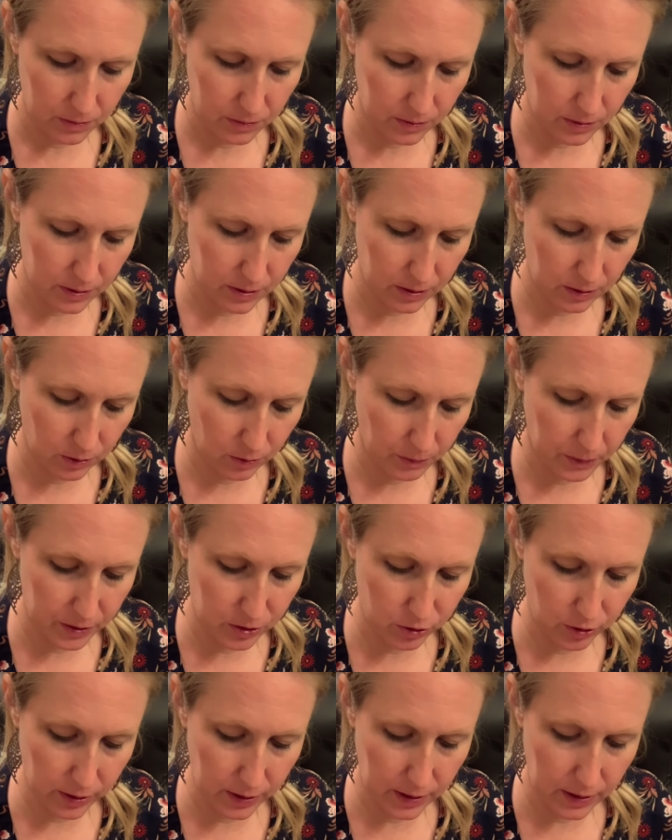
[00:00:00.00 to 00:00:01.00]
It's a little bit
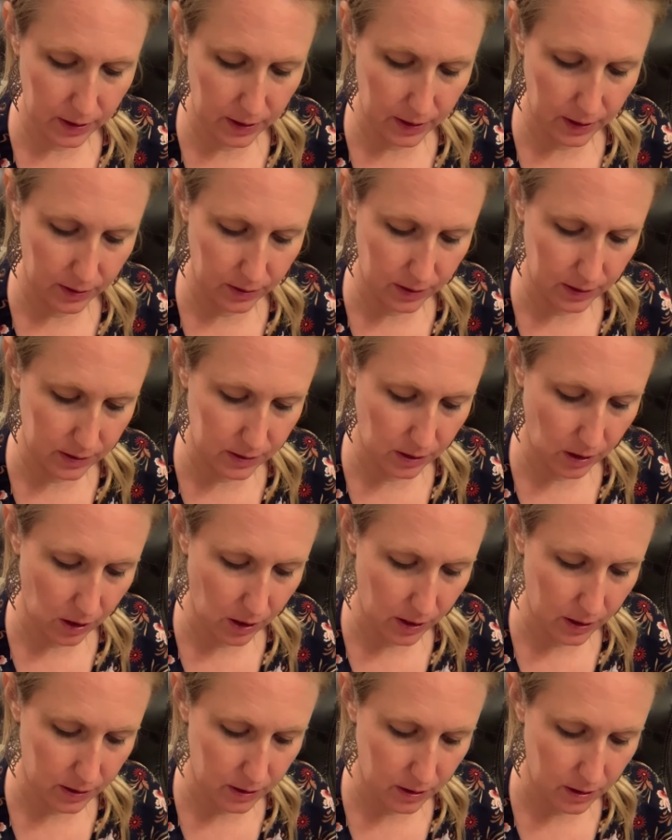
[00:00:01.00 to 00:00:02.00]
tricky to get this
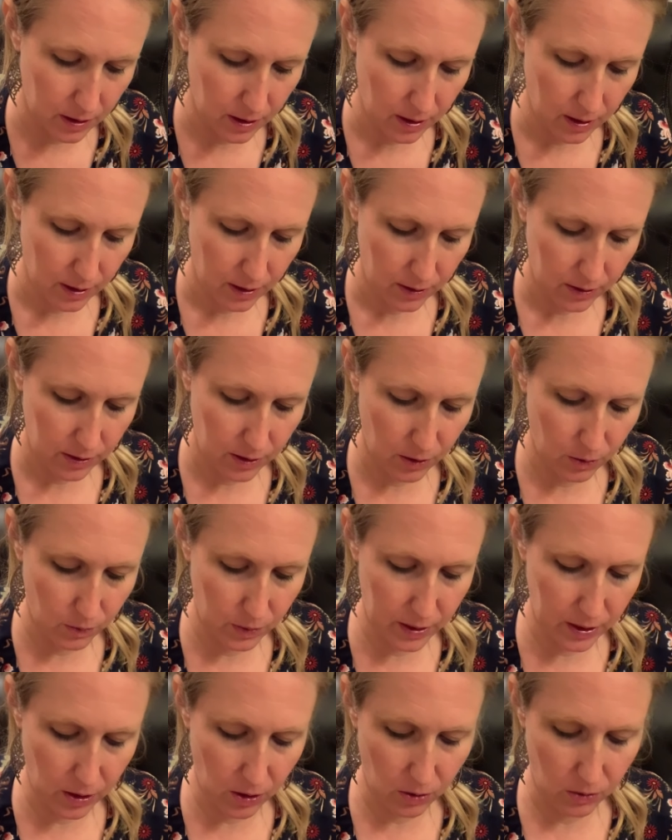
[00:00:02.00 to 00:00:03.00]
on. There we
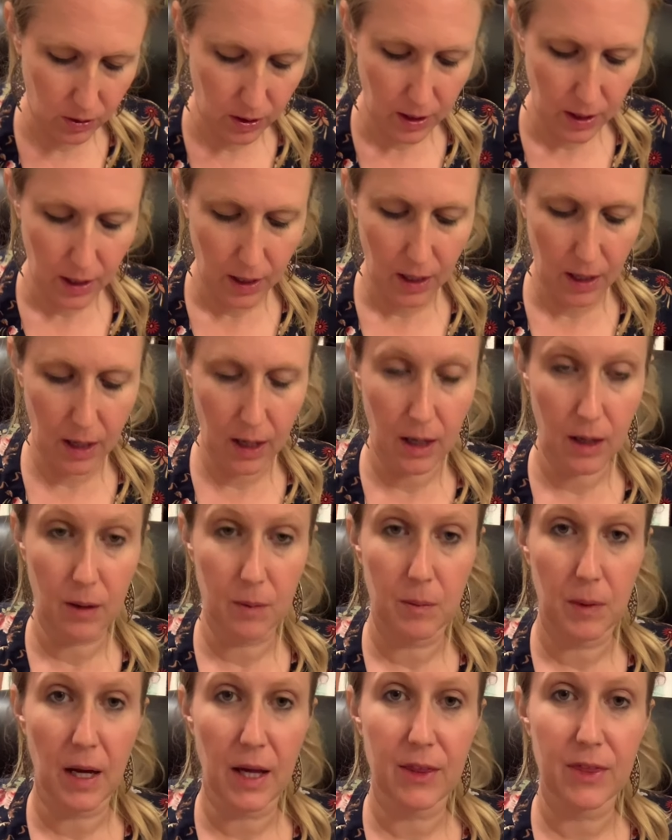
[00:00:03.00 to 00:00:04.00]
go. I